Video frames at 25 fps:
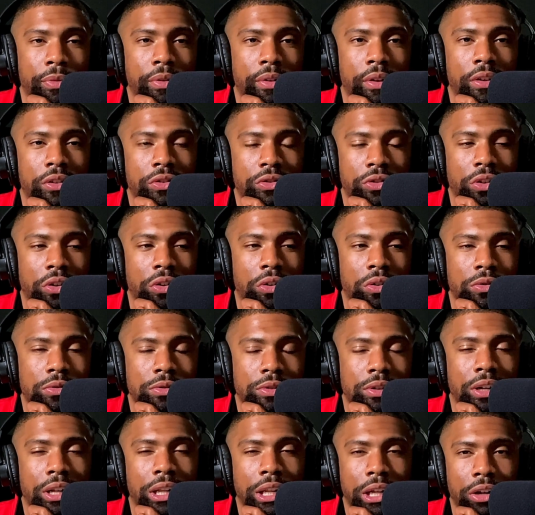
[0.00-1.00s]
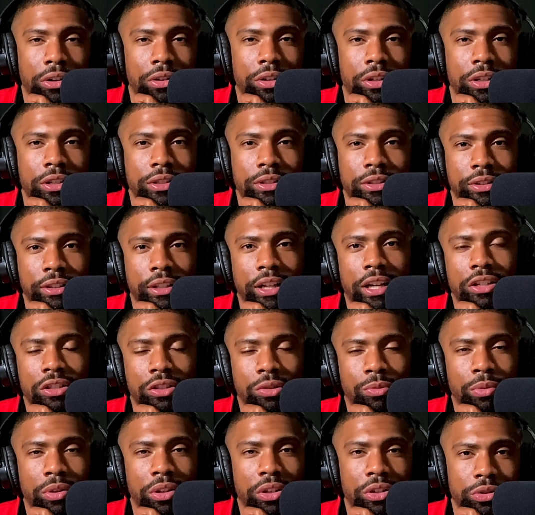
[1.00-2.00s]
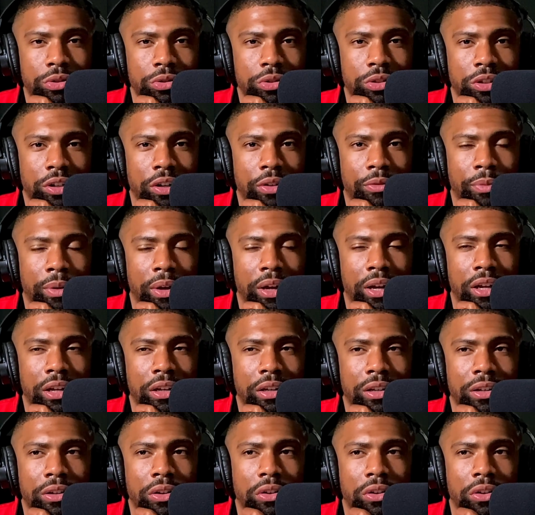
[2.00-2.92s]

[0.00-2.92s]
So clearly that's the one that you should have made.